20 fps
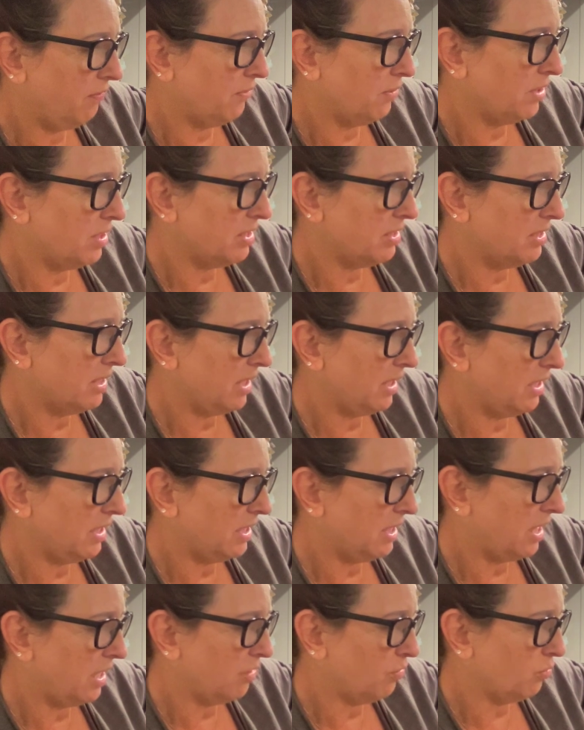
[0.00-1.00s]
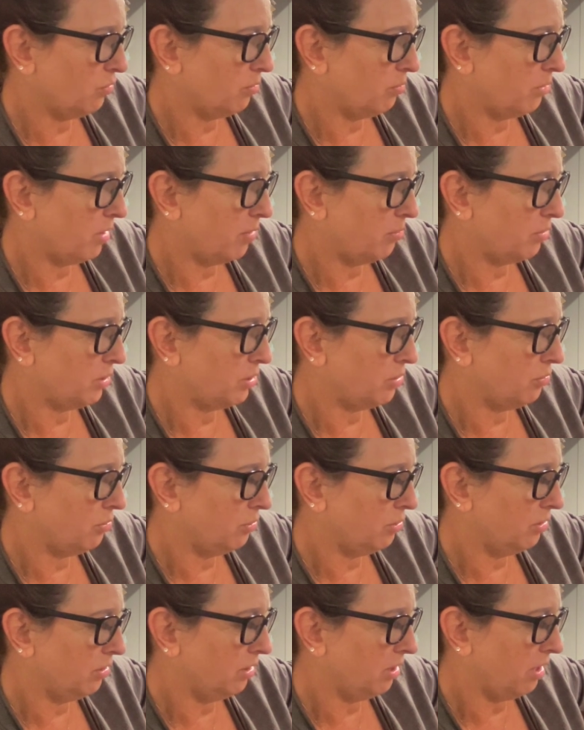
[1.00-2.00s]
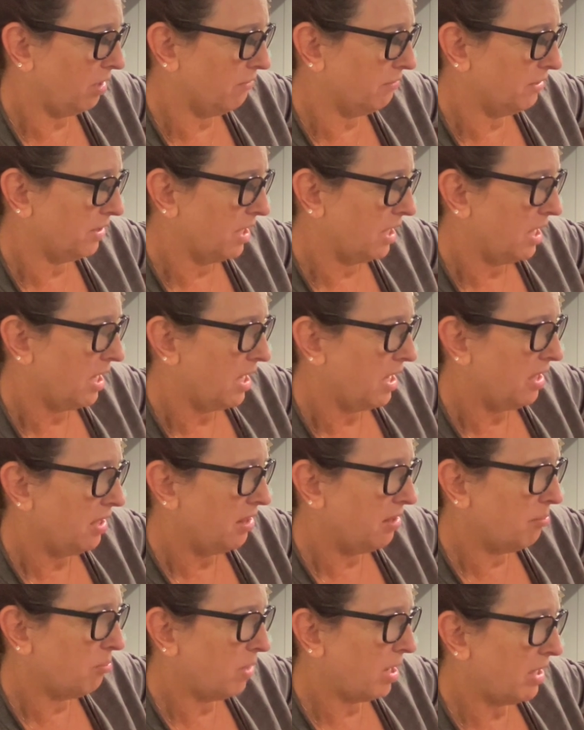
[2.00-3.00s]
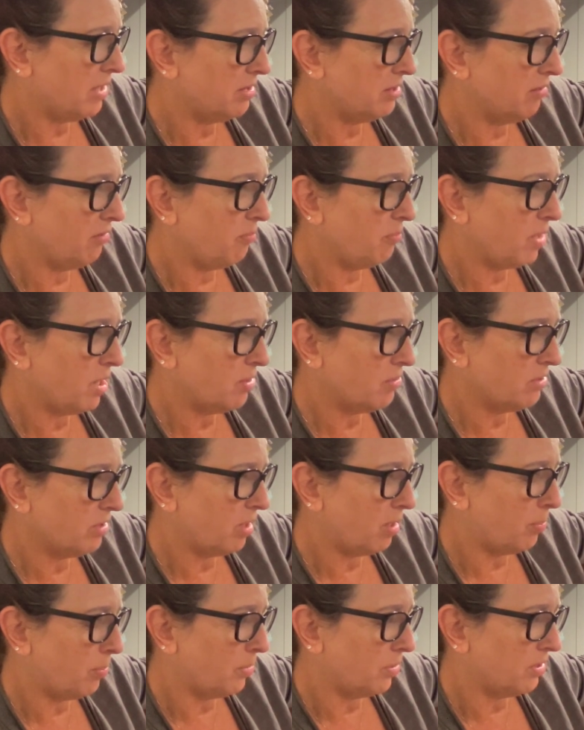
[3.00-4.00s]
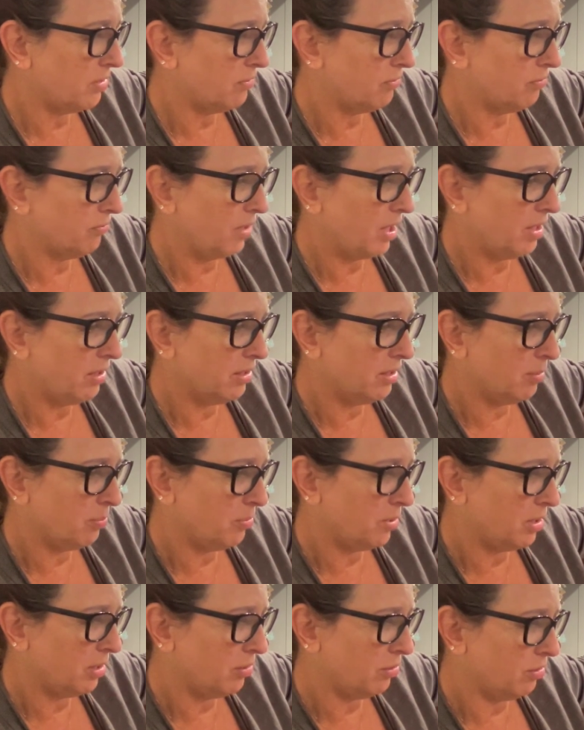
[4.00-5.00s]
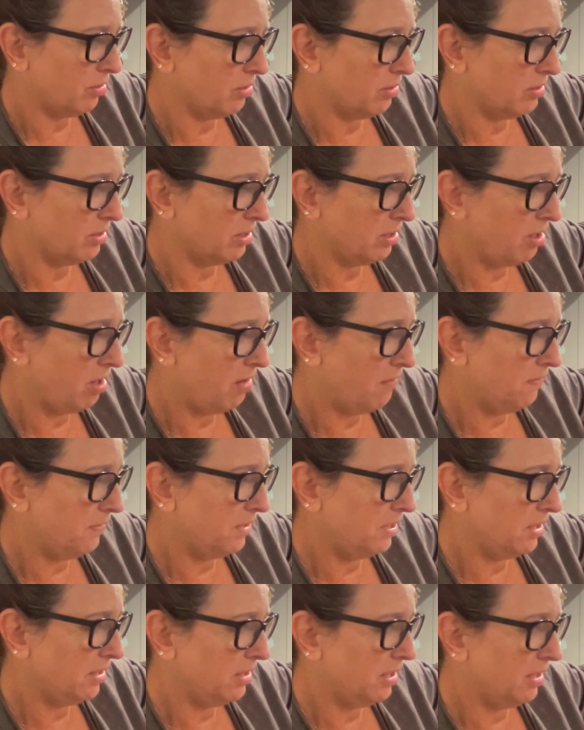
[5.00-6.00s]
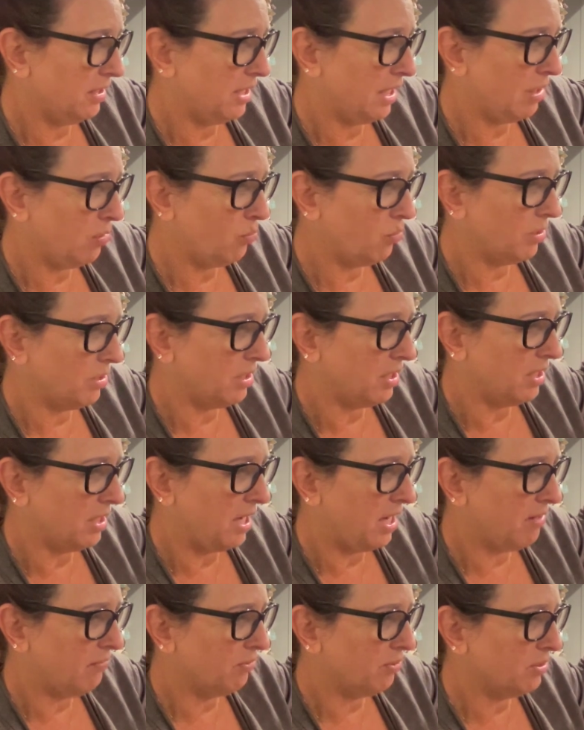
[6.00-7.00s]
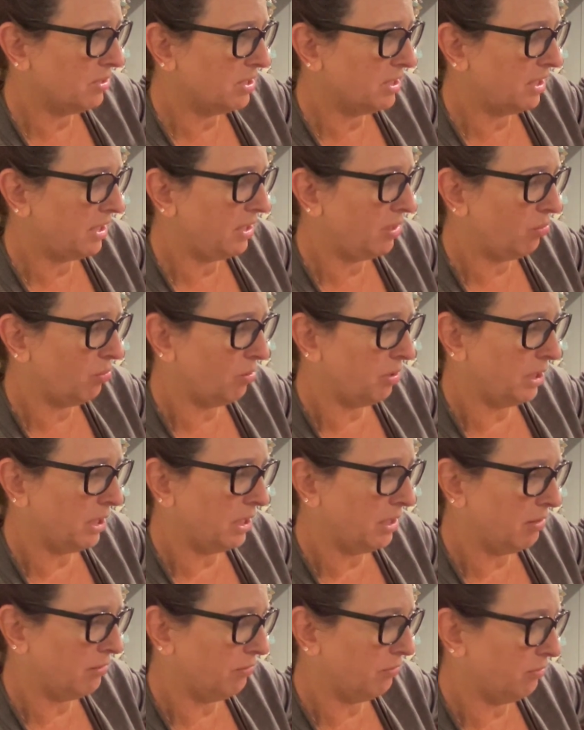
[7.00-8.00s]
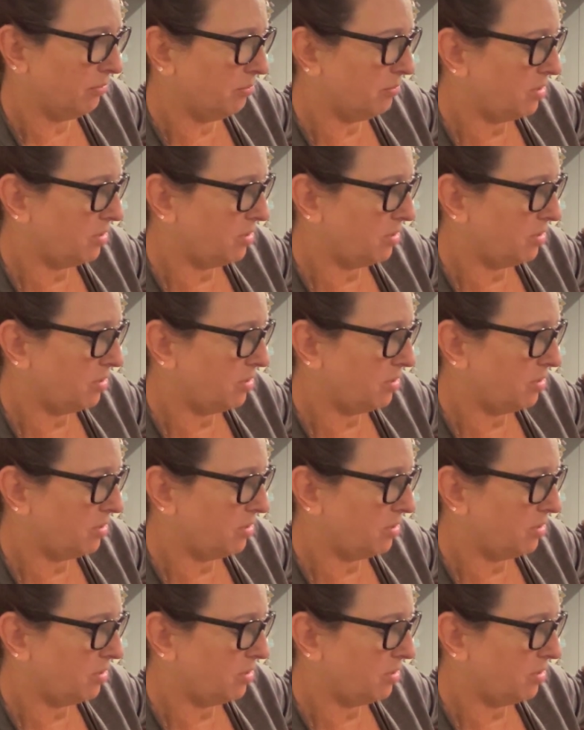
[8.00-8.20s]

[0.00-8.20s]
for the second annual barbecue cook-off. The mice of Mouseopolis fired up their grills, confident that they would never see or hear from